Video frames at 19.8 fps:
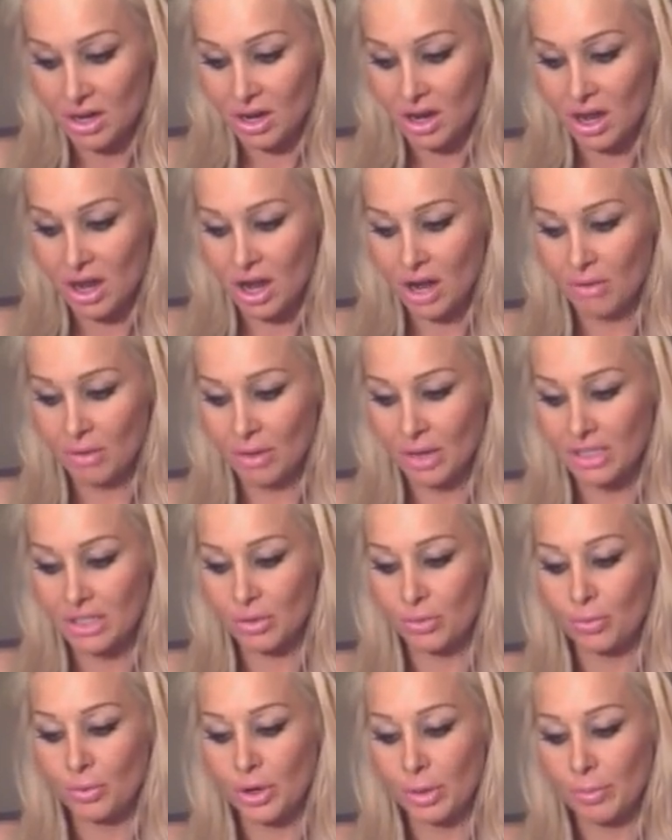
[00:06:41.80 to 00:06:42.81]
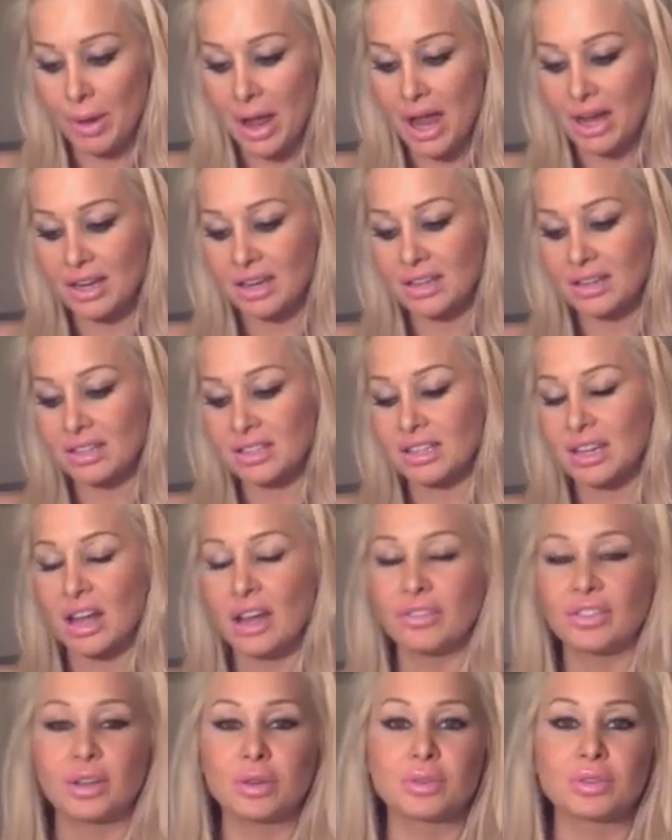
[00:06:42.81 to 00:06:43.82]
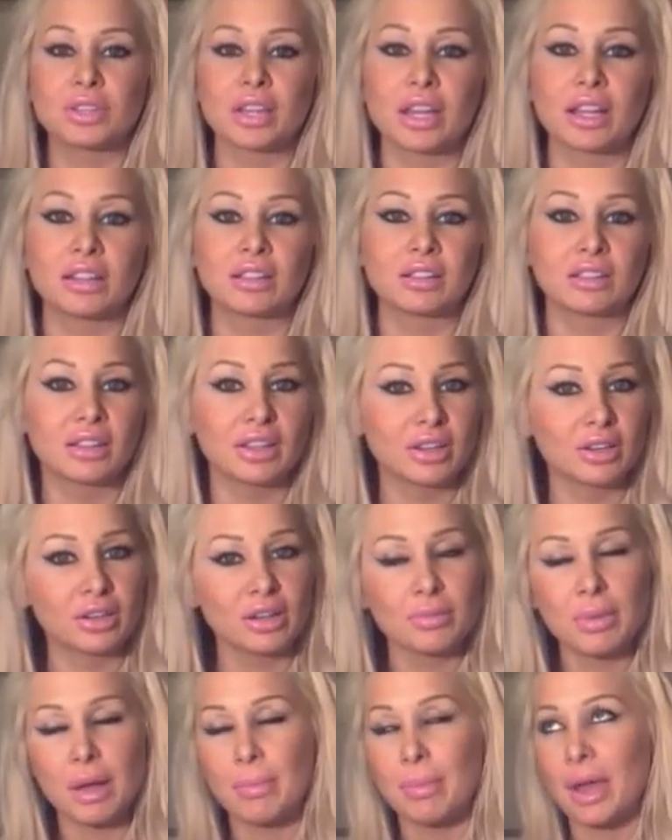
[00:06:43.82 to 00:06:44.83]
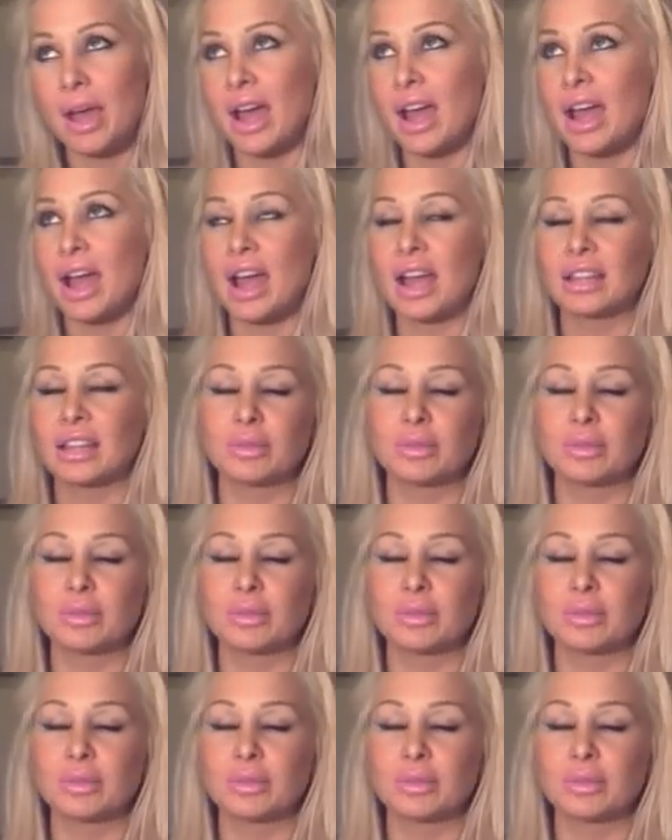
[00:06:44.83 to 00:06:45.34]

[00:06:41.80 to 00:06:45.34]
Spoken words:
Alright, so when we were packing and stuff, there was like glitter in my bag.